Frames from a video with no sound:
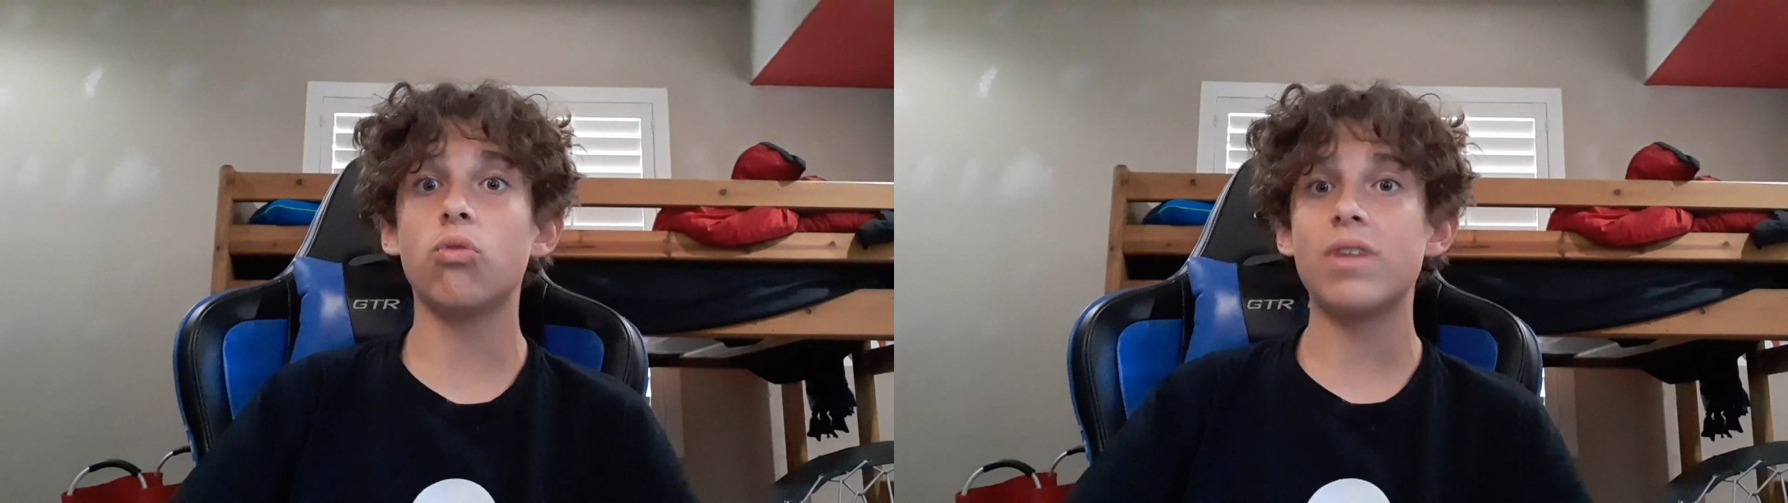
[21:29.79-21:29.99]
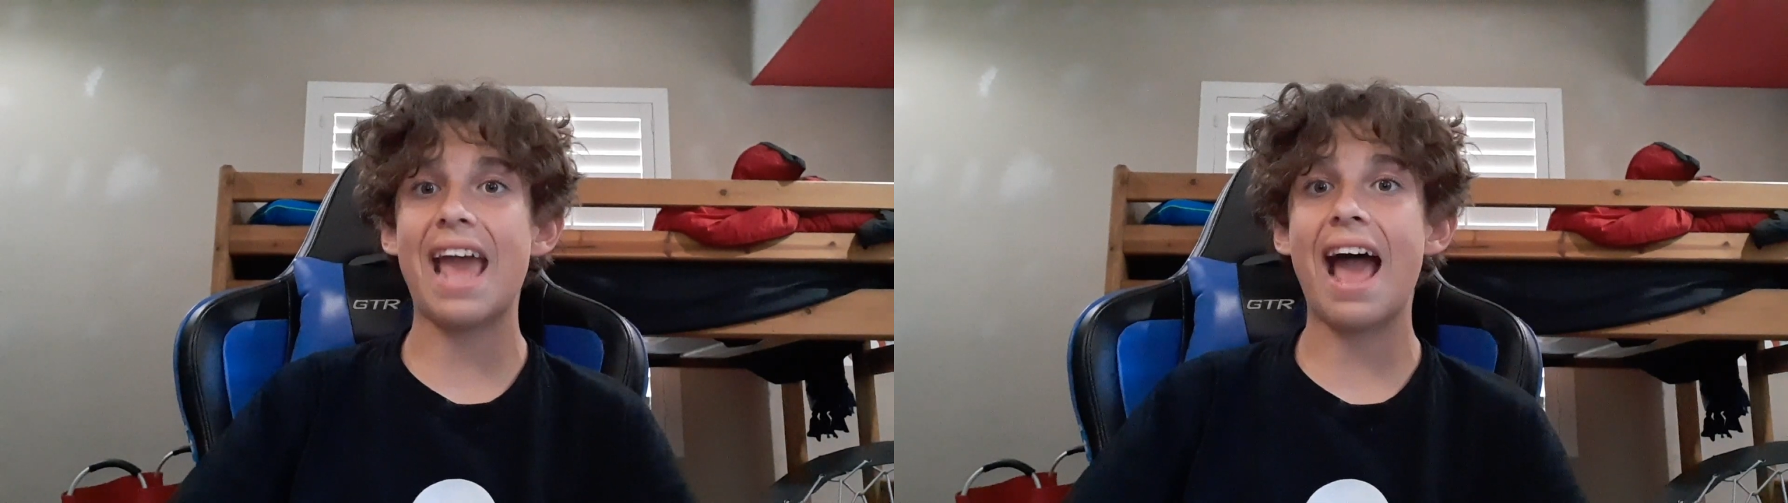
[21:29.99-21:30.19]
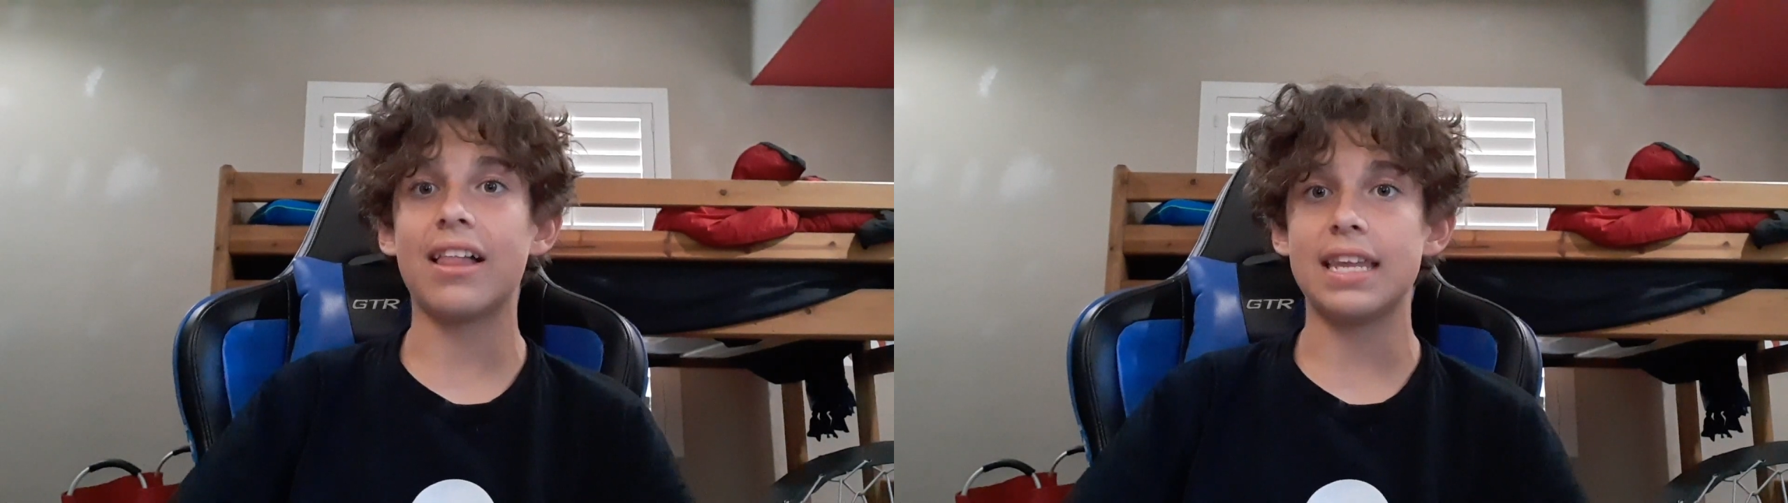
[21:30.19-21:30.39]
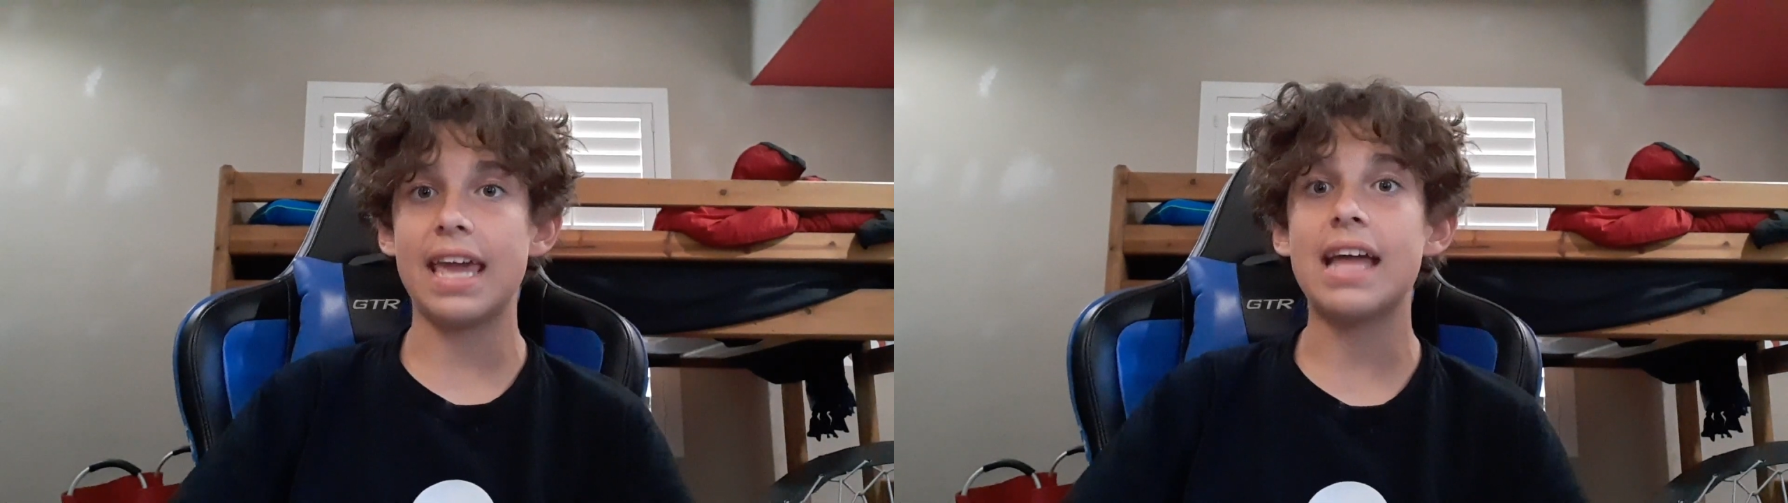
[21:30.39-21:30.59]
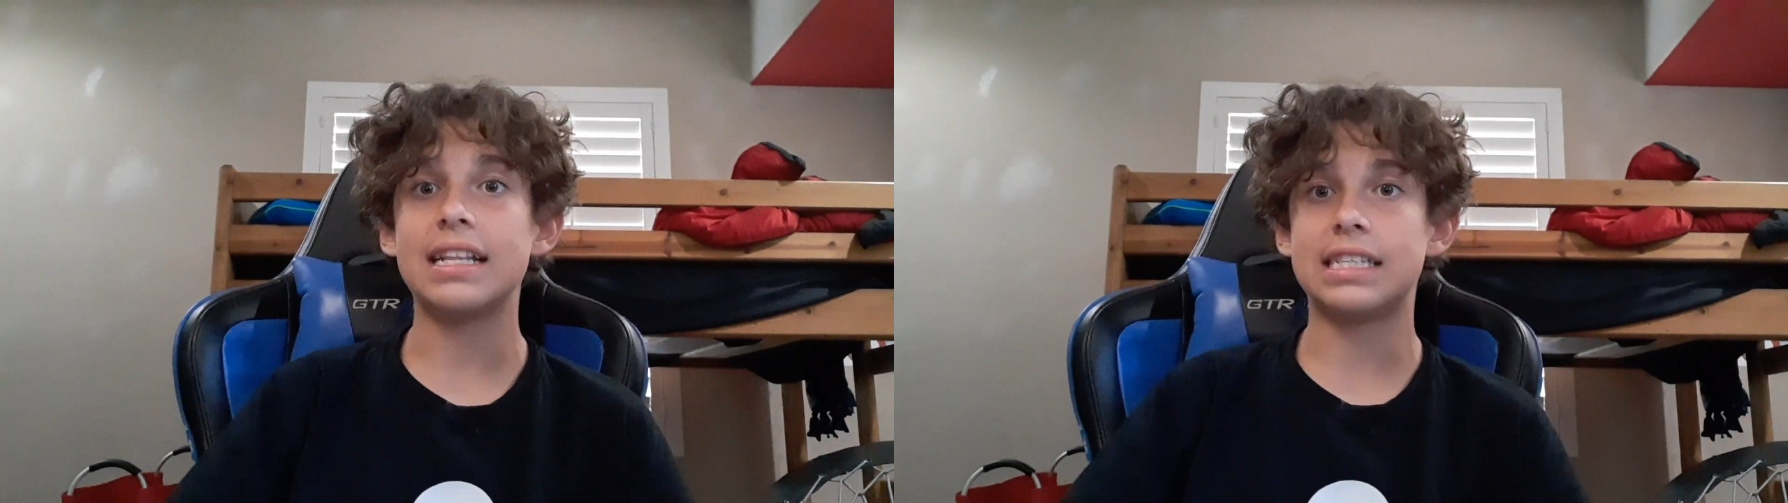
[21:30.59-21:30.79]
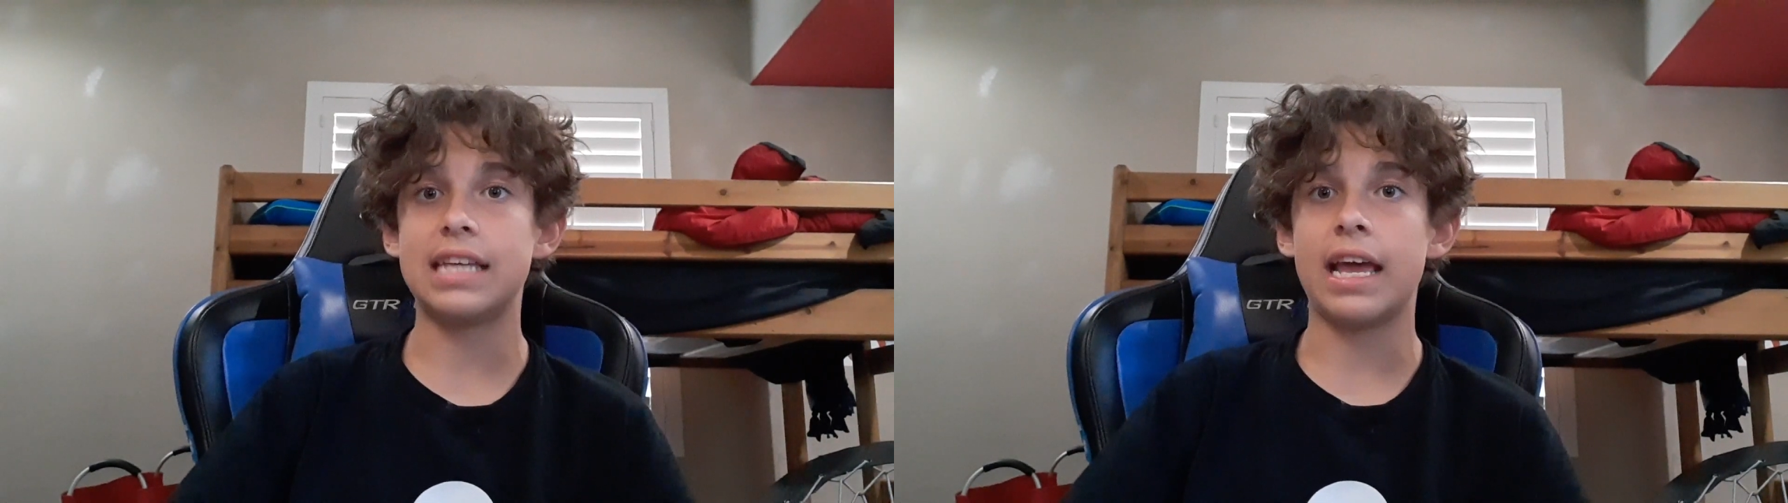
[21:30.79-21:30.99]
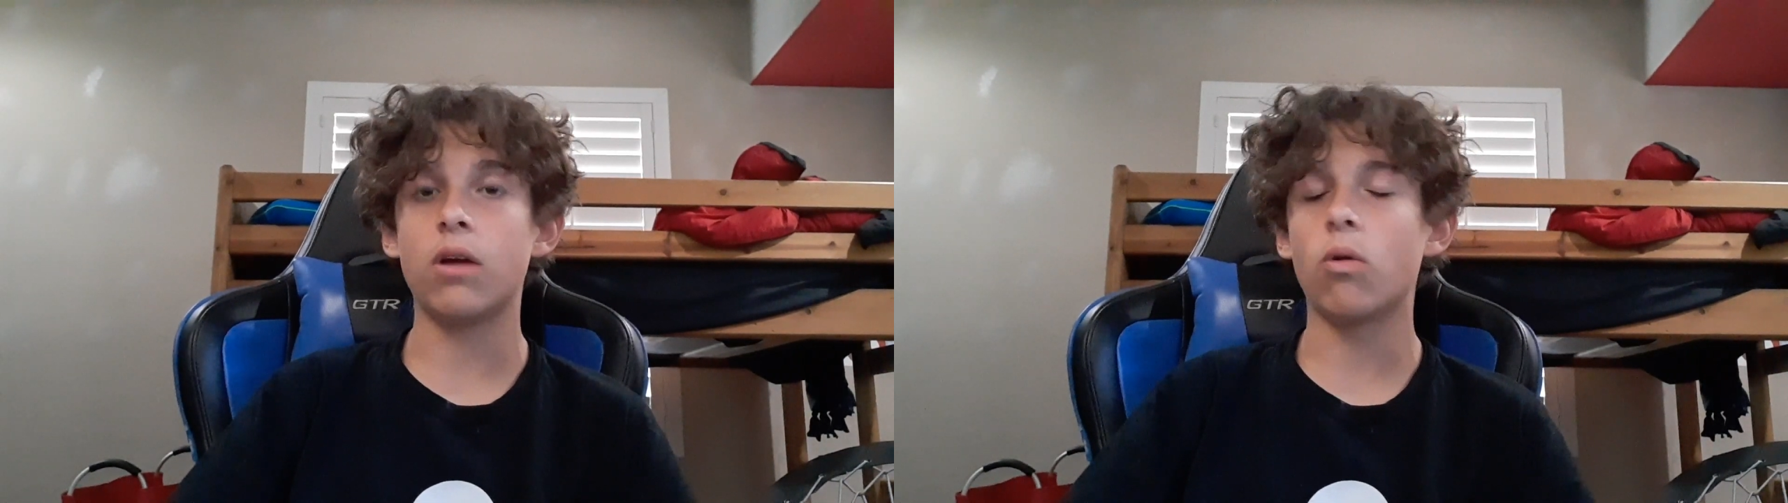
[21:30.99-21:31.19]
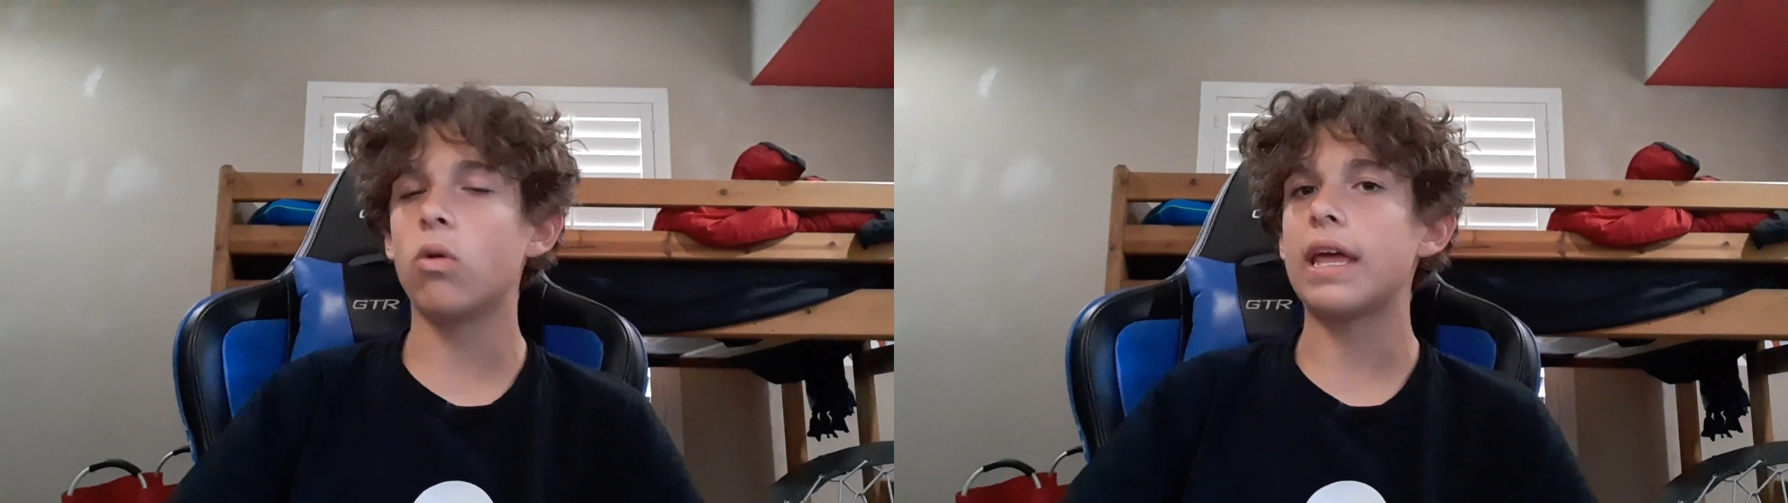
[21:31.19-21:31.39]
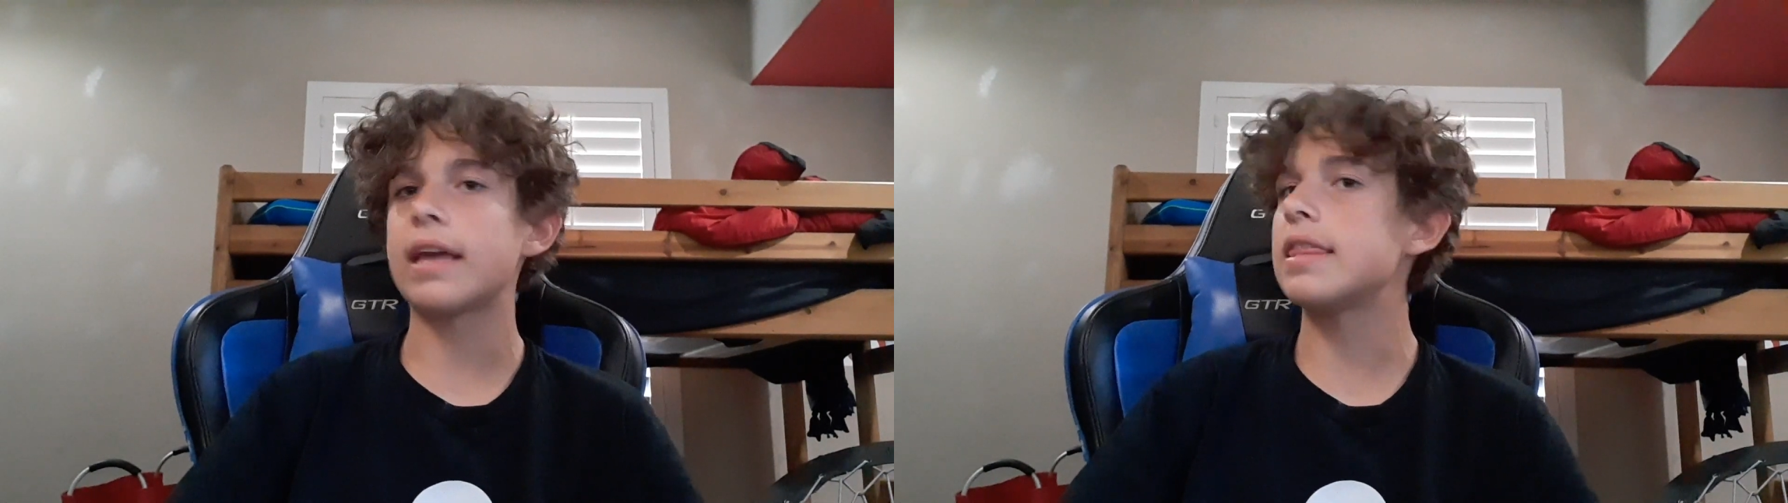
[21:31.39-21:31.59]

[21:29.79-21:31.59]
reality headset, or like the